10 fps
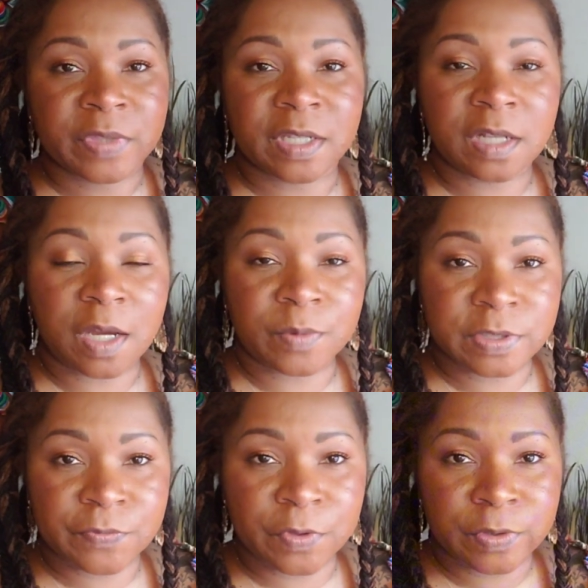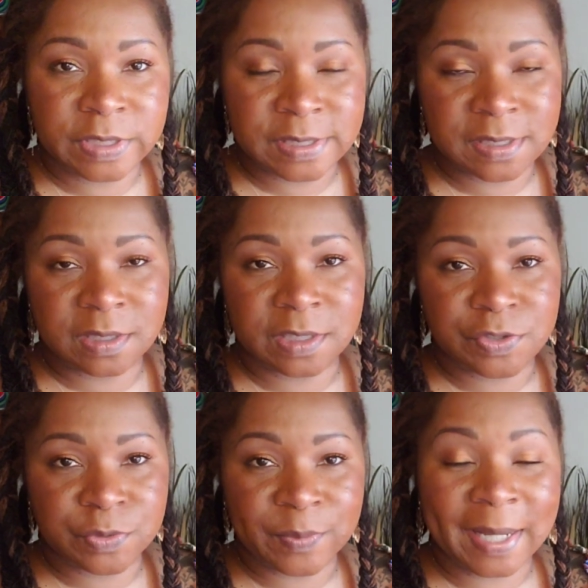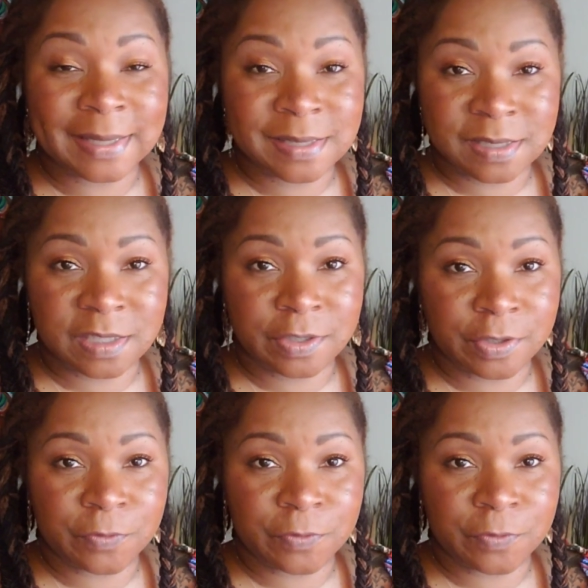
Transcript: and always focused, and that your mind is clear